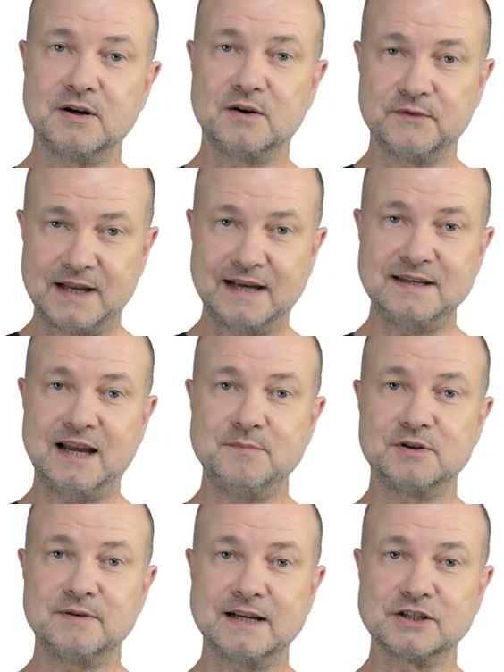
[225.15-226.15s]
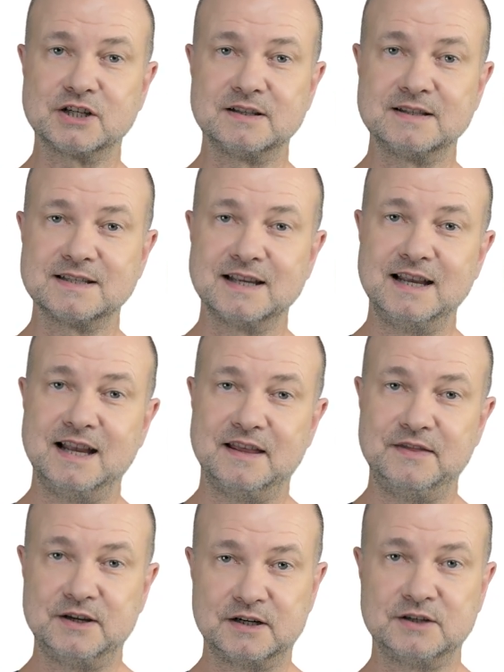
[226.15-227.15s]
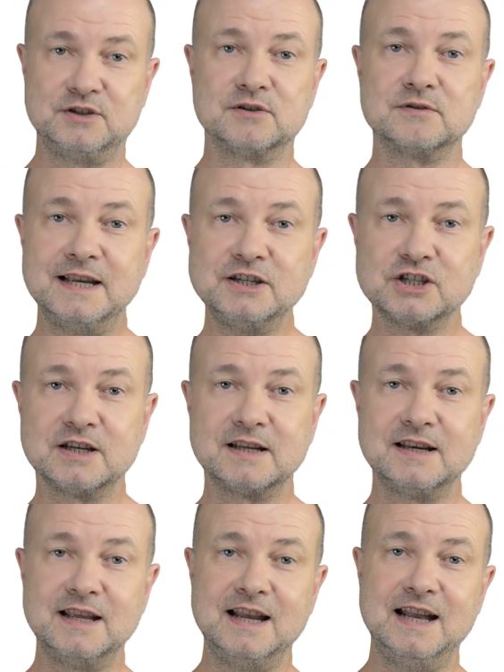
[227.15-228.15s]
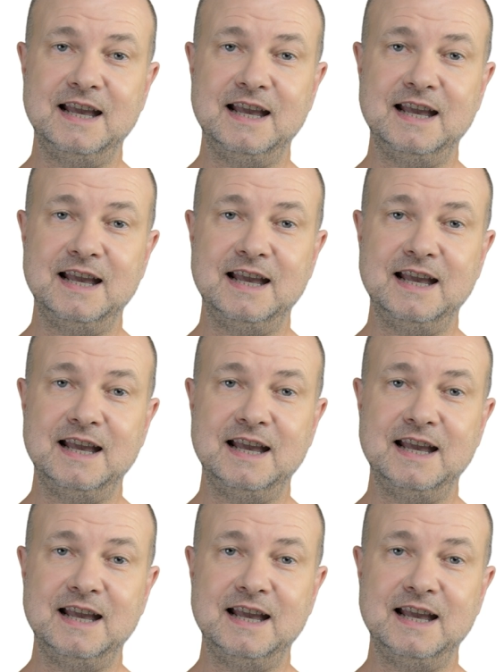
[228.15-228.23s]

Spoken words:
of nighttime erections, their duration,